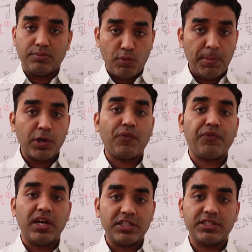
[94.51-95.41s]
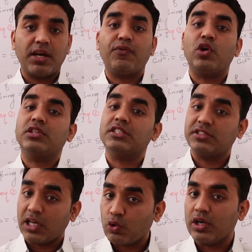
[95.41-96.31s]
moment of inertia for the
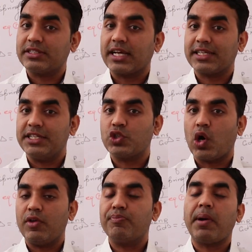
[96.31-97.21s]
circular section is always